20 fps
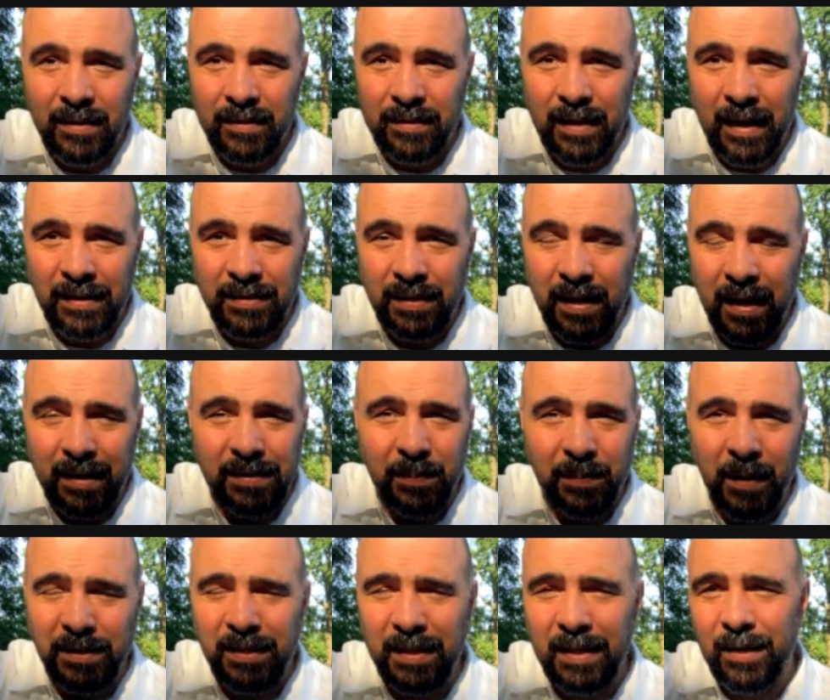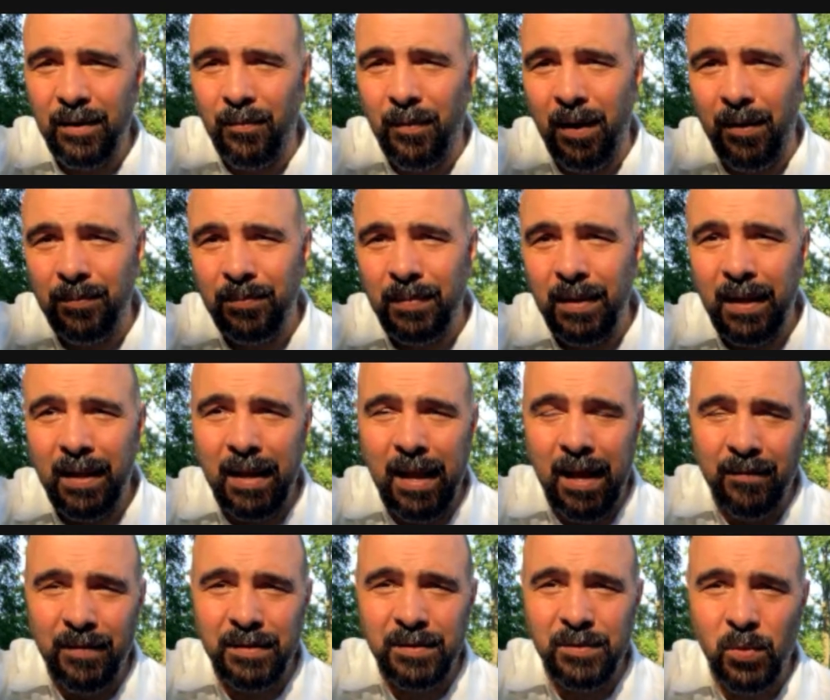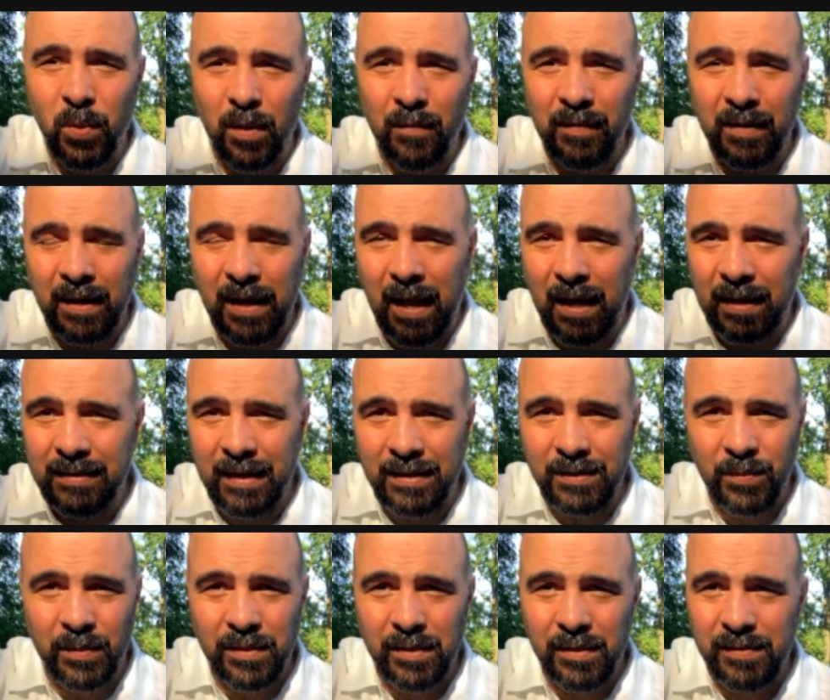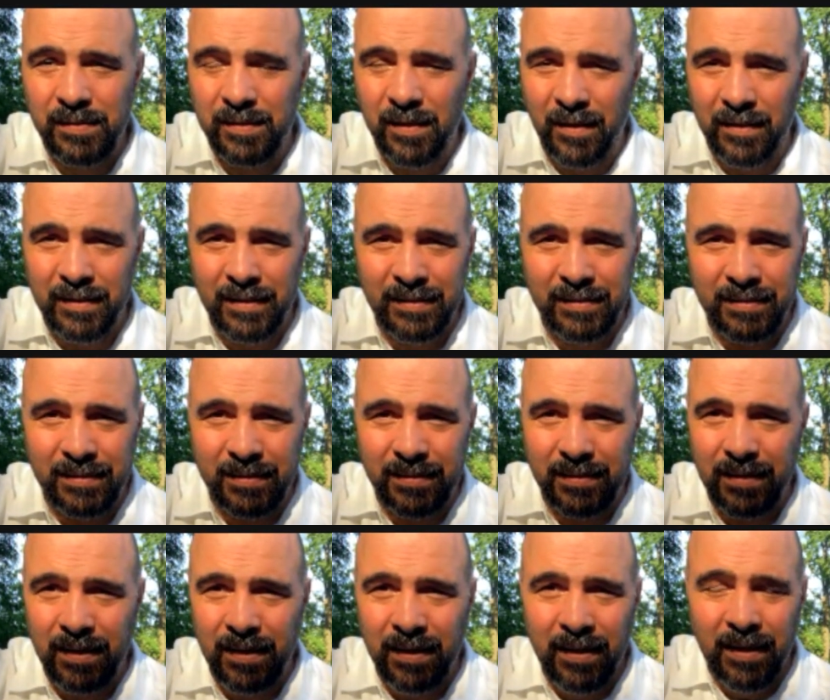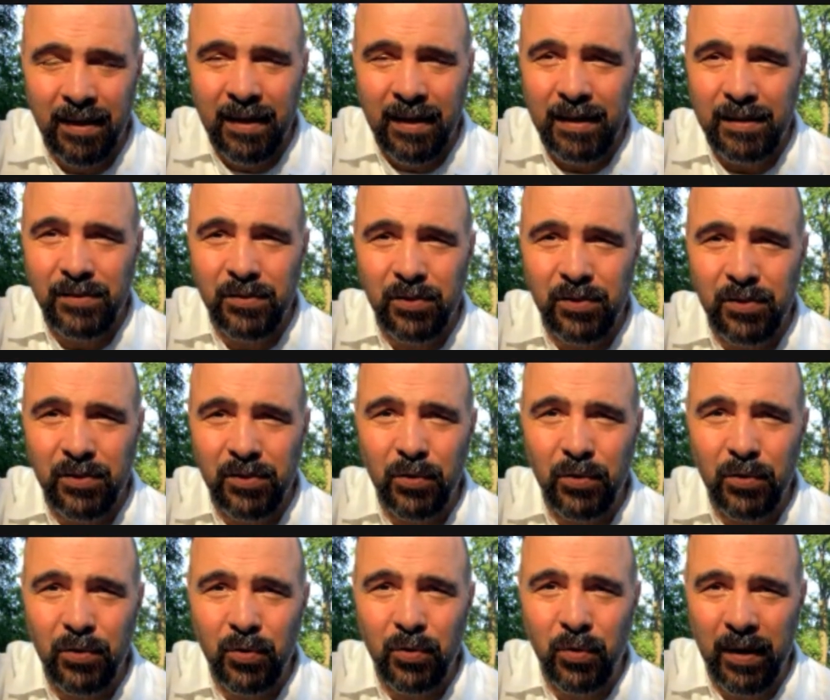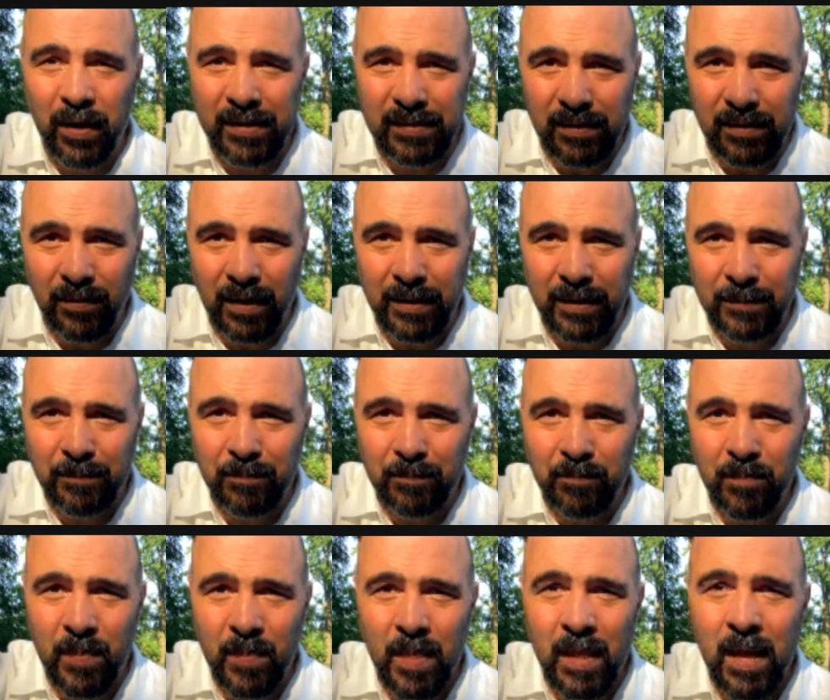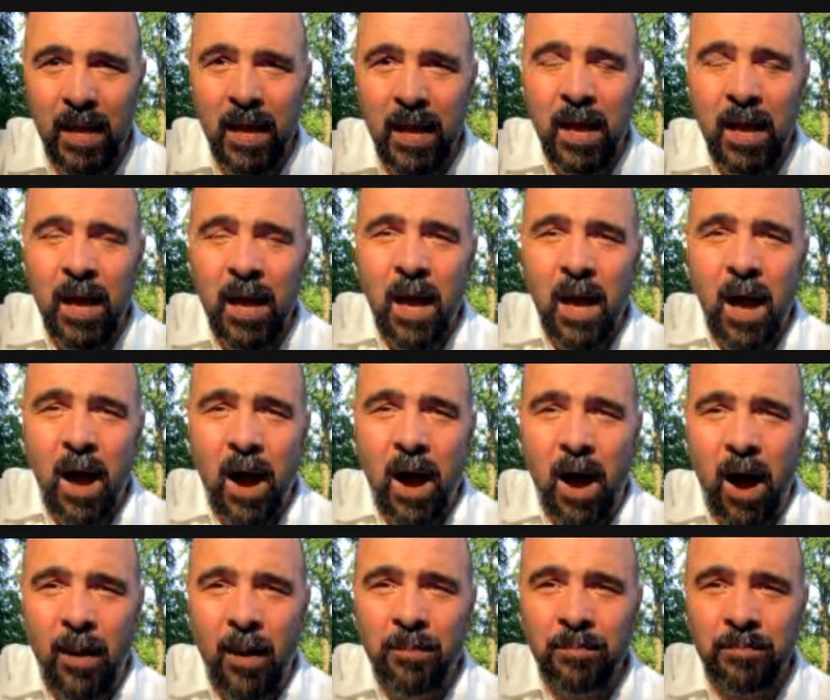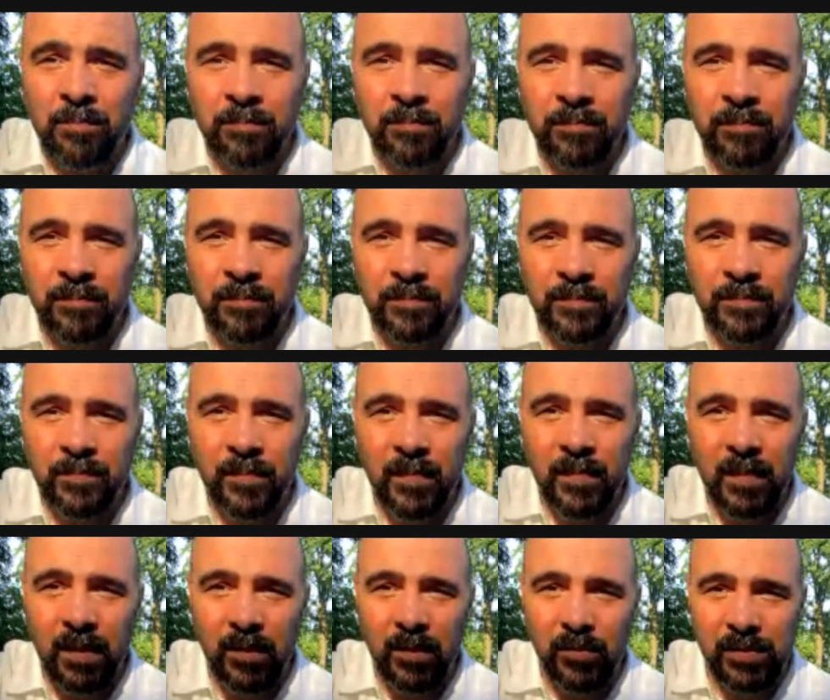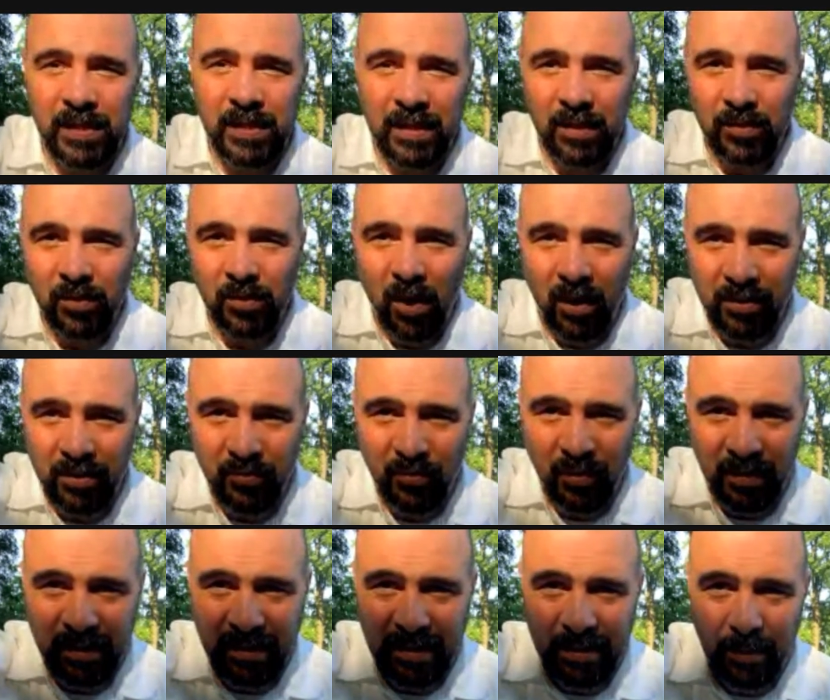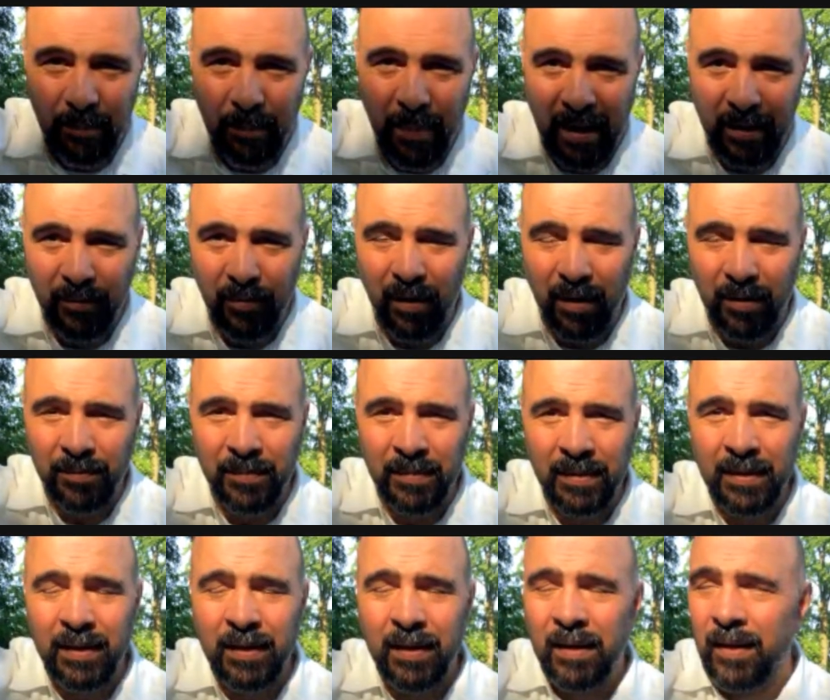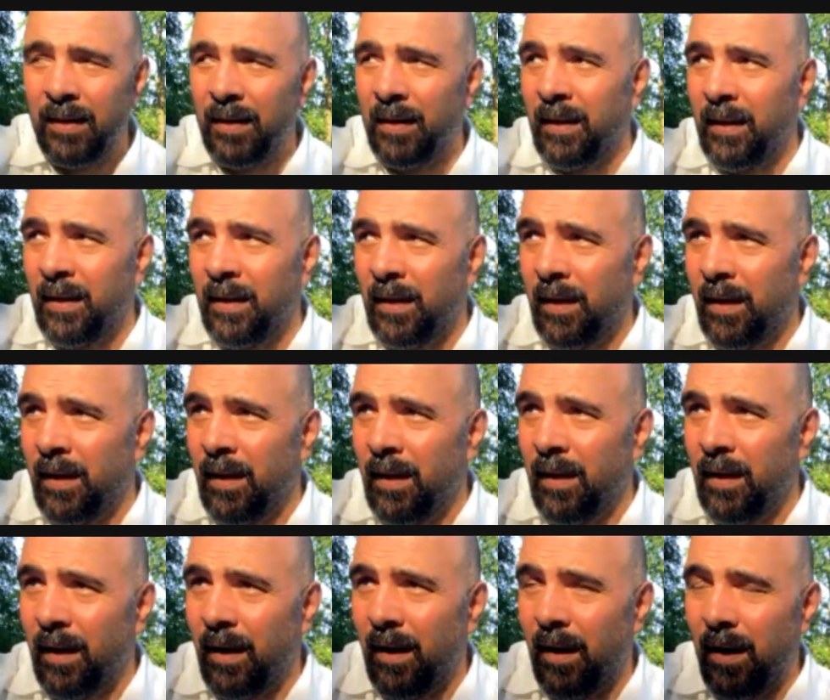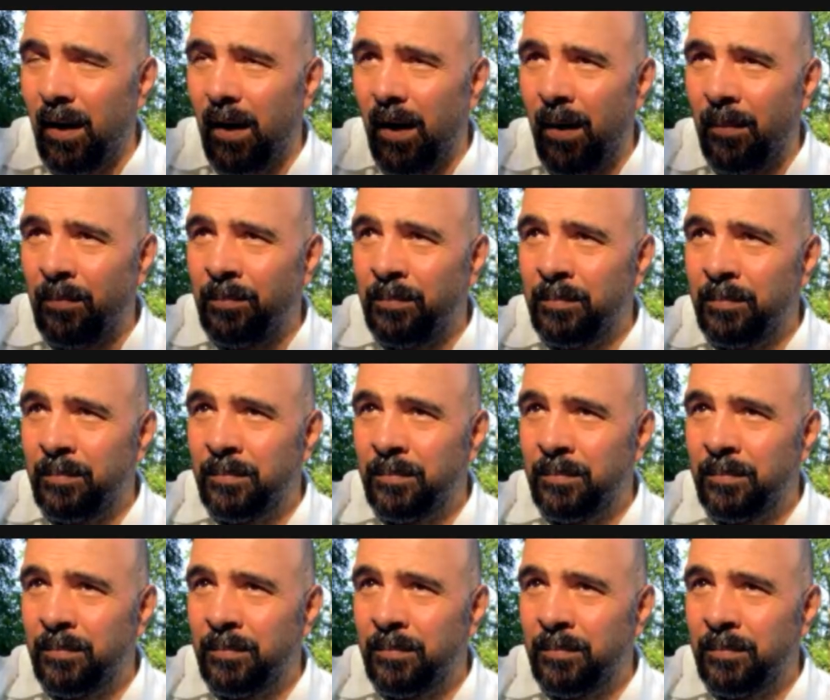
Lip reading: that's it, especially around 11, 12 o'clock. That's when the sun is just crazy, right? Um, you see the dogs running in the background. Um,